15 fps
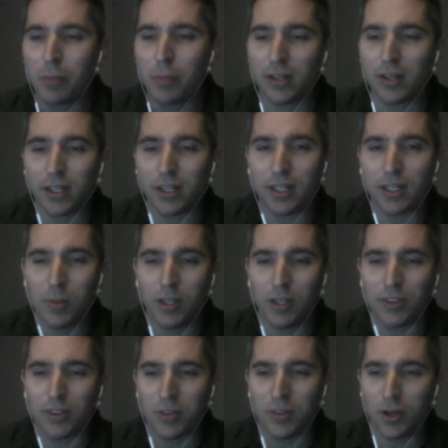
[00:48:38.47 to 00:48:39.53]
better that it came
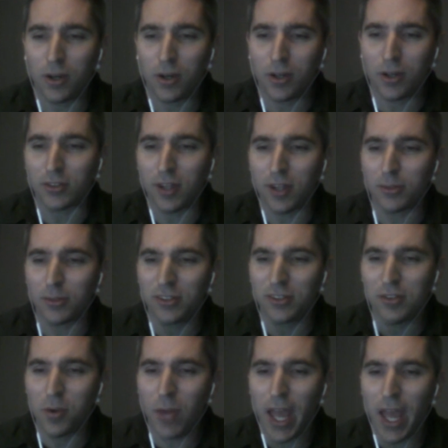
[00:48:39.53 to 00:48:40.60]
against the Cardinals. I was
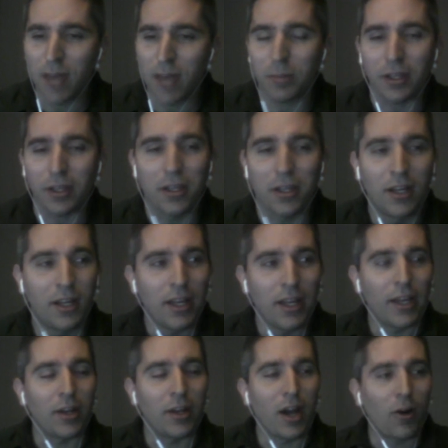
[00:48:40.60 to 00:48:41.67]
so happy,
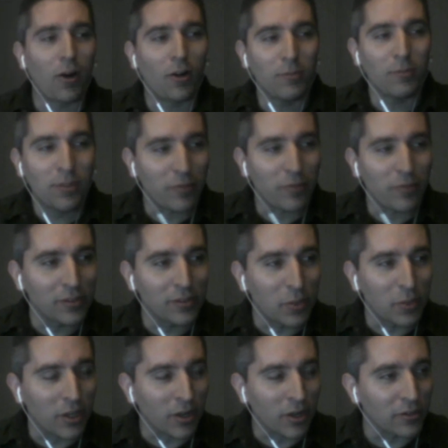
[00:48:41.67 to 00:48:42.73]
and all my friends who
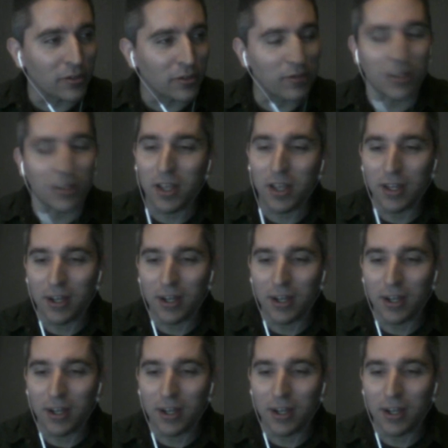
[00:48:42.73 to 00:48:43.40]
are Cardinals fans.